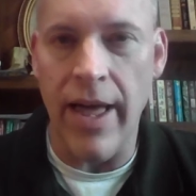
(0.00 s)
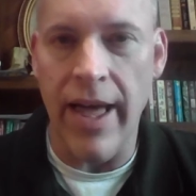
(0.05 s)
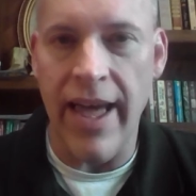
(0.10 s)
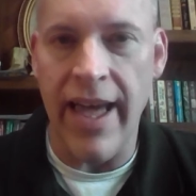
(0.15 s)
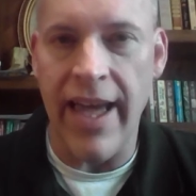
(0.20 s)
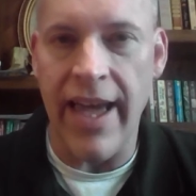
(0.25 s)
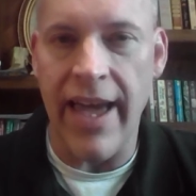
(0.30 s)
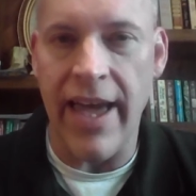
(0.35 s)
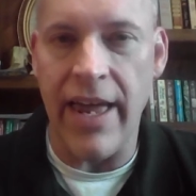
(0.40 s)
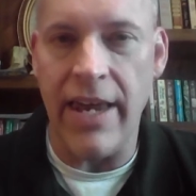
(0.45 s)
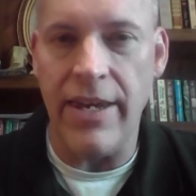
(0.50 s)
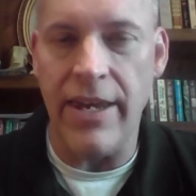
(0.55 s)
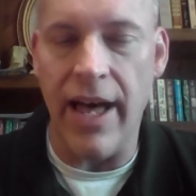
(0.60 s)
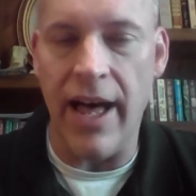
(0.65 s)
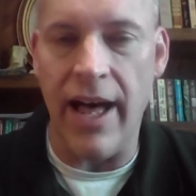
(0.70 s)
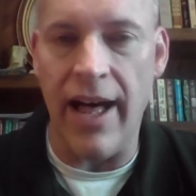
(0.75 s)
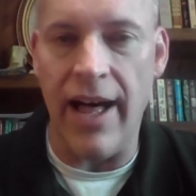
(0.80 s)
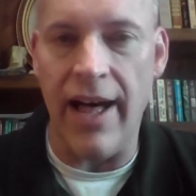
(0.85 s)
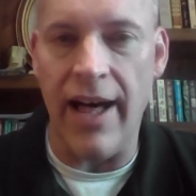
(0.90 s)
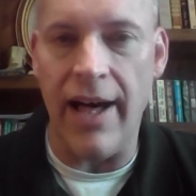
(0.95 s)
and
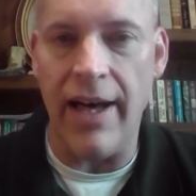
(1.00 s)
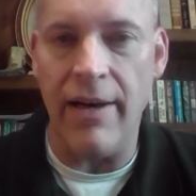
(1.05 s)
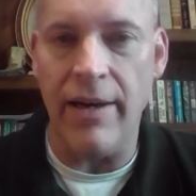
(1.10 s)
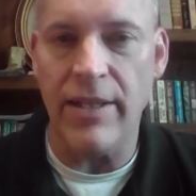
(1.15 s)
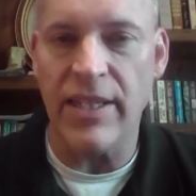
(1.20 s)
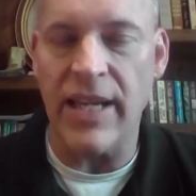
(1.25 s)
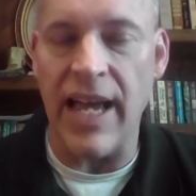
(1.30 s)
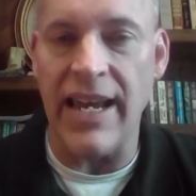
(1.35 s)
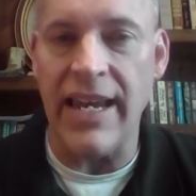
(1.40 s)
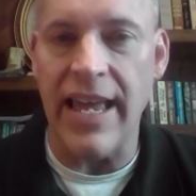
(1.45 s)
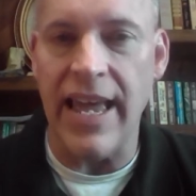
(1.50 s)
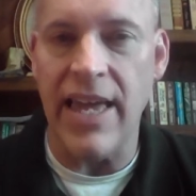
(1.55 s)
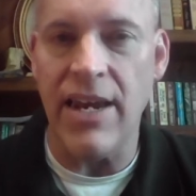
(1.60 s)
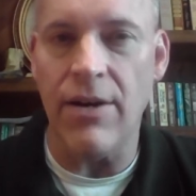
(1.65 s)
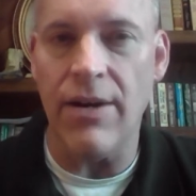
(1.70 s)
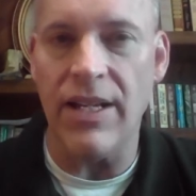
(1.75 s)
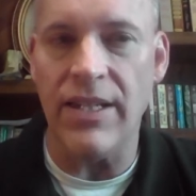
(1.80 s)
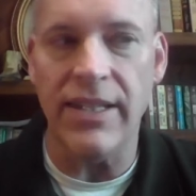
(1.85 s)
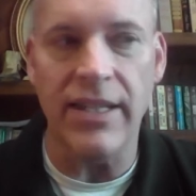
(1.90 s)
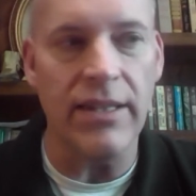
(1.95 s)
it's kind of
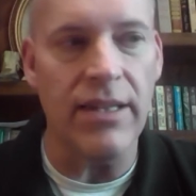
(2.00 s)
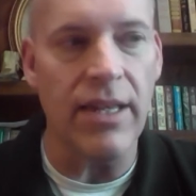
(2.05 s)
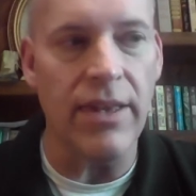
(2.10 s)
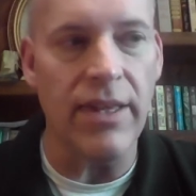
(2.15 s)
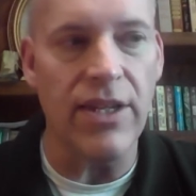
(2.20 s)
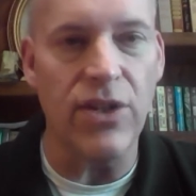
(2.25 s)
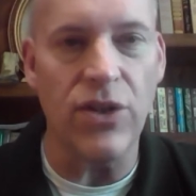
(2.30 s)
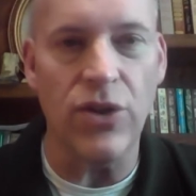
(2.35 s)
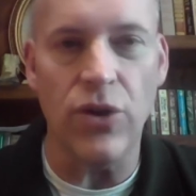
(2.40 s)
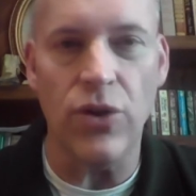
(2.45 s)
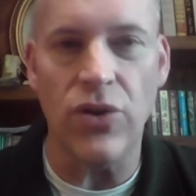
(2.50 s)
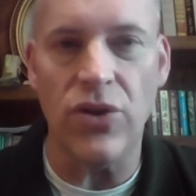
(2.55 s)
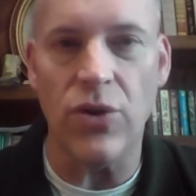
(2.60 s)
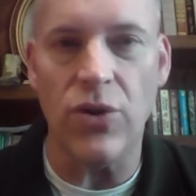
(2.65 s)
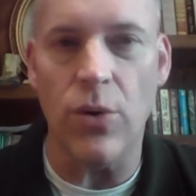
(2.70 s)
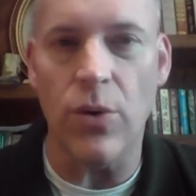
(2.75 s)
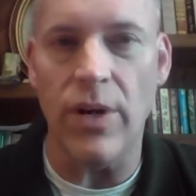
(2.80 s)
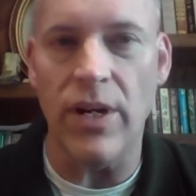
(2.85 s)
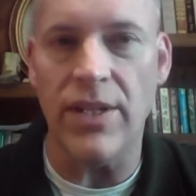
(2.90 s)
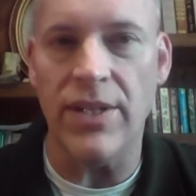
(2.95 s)
interesting that these two
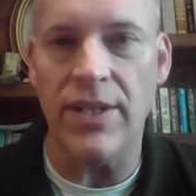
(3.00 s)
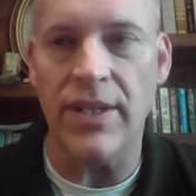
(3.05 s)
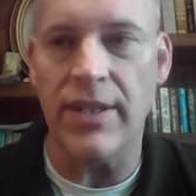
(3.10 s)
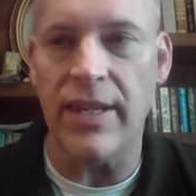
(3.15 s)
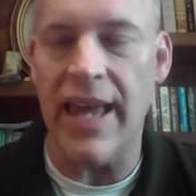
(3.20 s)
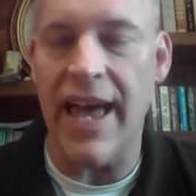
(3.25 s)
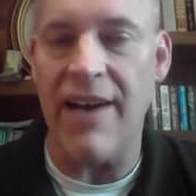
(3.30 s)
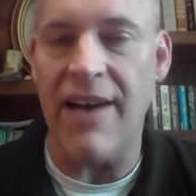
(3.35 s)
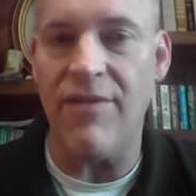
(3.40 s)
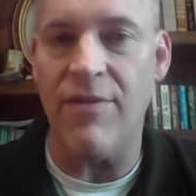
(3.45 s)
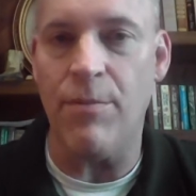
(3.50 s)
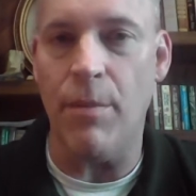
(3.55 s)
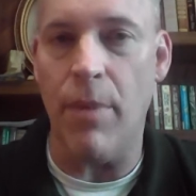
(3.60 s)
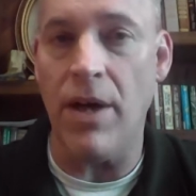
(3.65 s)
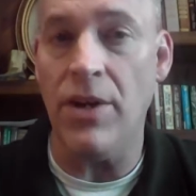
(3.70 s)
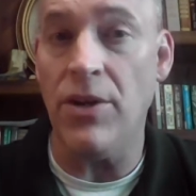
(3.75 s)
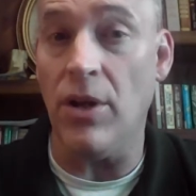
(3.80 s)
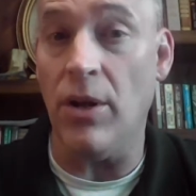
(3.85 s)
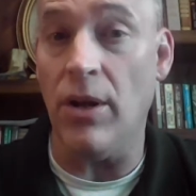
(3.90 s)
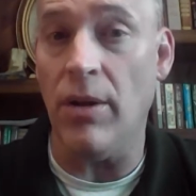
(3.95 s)
stories that have
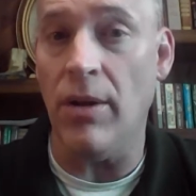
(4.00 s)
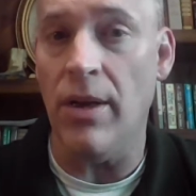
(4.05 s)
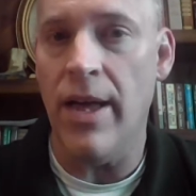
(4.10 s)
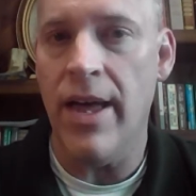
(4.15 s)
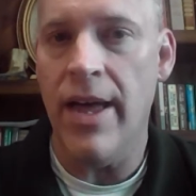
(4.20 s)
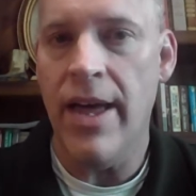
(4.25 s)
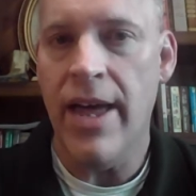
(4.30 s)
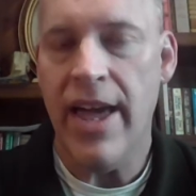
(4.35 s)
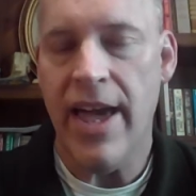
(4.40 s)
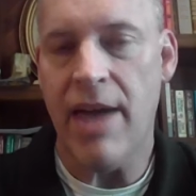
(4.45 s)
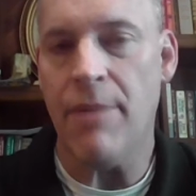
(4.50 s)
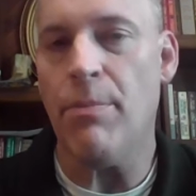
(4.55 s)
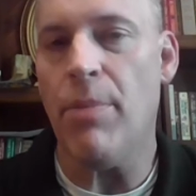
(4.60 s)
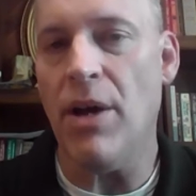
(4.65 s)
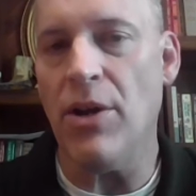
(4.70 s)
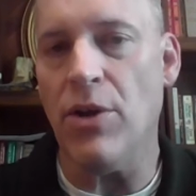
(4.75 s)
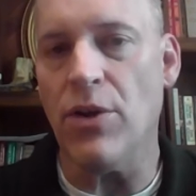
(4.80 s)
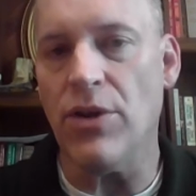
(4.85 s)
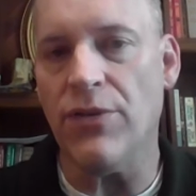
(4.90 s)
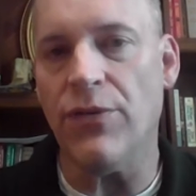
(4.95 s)
Bundle and
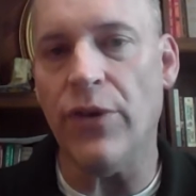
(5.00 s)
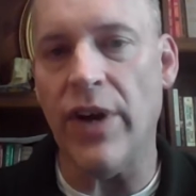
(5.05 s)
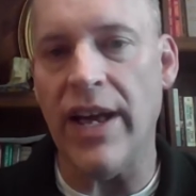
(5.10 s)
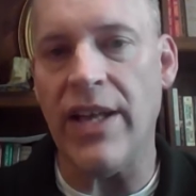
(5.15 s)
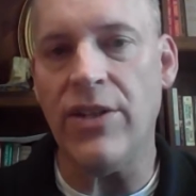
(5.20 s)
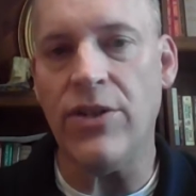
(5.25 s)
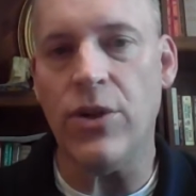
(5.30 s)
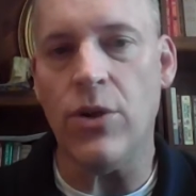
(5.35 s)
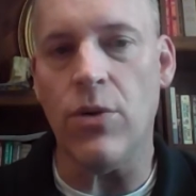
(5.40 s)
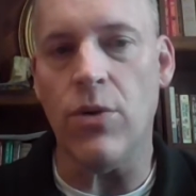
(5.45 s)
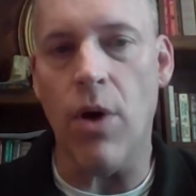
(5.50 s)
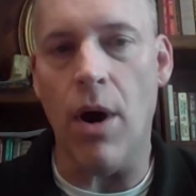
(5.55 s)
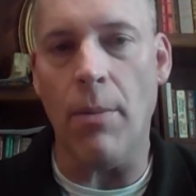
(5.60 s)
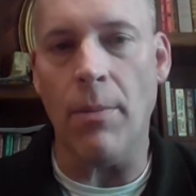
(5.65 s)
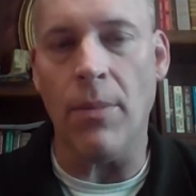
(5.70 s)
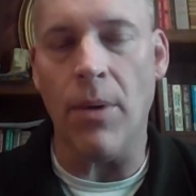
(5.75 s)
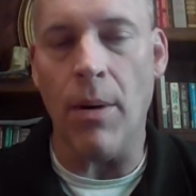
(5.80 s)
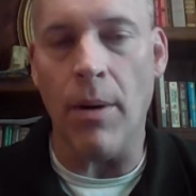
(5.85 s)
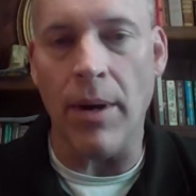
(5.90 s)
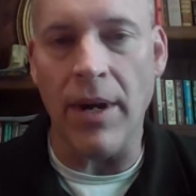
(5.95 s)
Bundle's friends, who
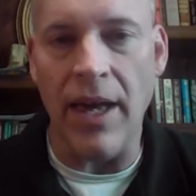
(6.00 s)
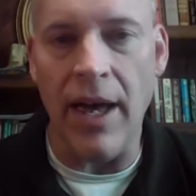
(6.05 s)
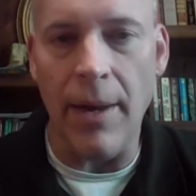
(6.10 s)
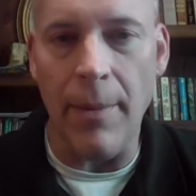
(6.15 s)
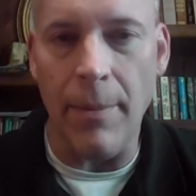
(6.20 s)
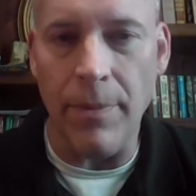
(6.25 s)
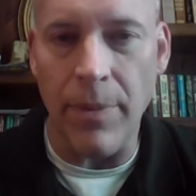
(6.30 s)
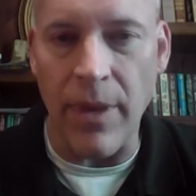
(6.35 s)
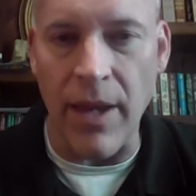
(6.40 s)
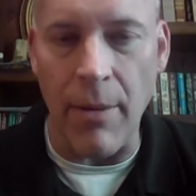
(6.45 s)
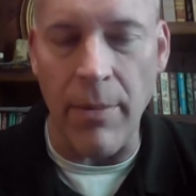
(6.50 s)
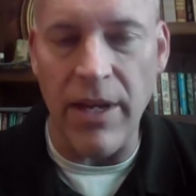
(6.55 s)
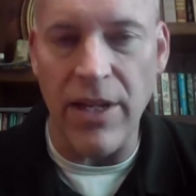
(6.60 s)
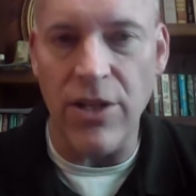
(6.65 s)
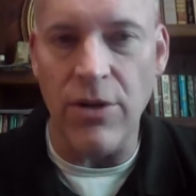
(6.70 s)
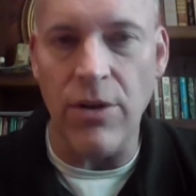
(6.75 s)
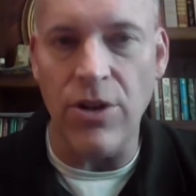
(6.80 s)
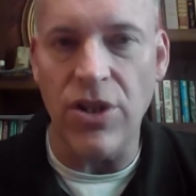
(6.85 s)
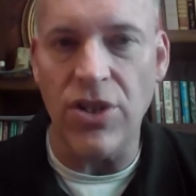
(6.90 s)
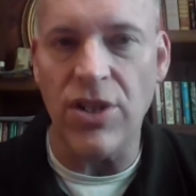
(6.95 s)
I'm gonna get
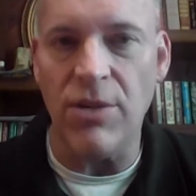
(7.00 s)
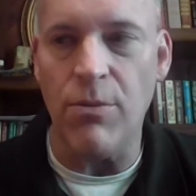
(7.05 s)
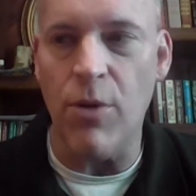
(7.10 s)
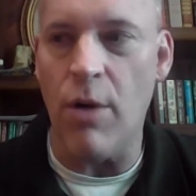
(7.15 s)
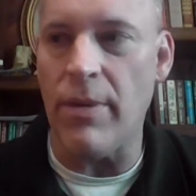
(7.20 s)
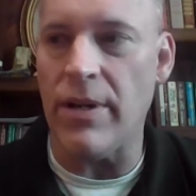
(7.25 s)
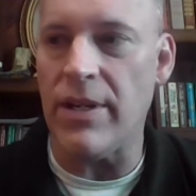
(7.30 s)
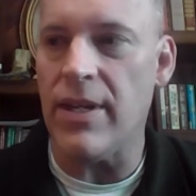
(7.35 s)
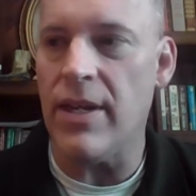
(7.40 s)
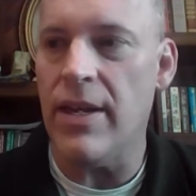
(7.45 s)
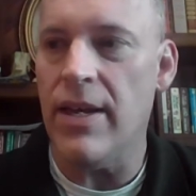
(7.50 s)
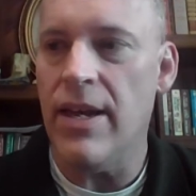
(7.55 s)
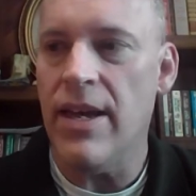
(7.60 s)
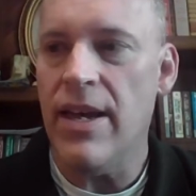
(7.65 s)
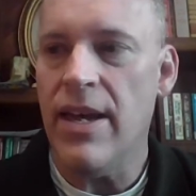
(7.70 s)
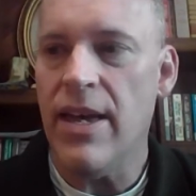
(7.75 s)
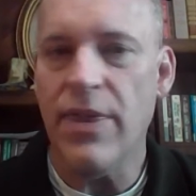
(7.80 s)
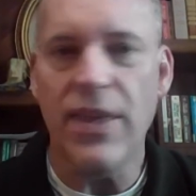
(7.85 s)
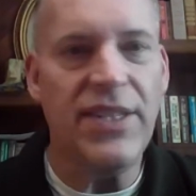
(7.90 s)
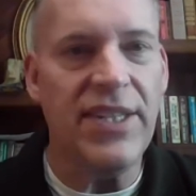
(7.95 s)
to in just a moment,
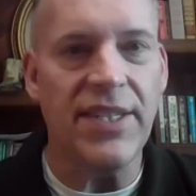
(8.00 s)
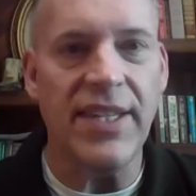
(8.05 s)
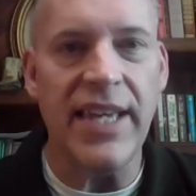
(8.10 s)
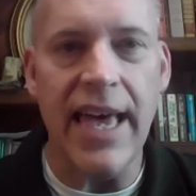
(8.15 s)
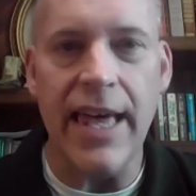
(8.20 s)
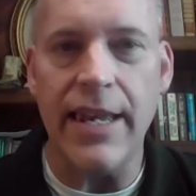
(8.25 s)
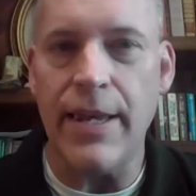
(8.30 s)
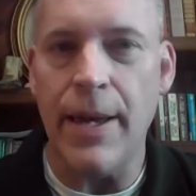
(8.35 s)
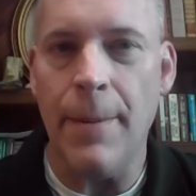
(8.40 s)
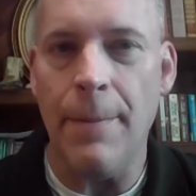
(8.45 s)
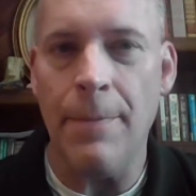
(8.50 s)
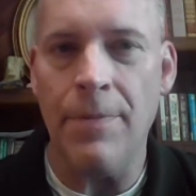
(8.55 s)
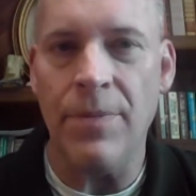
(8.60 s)
this is it.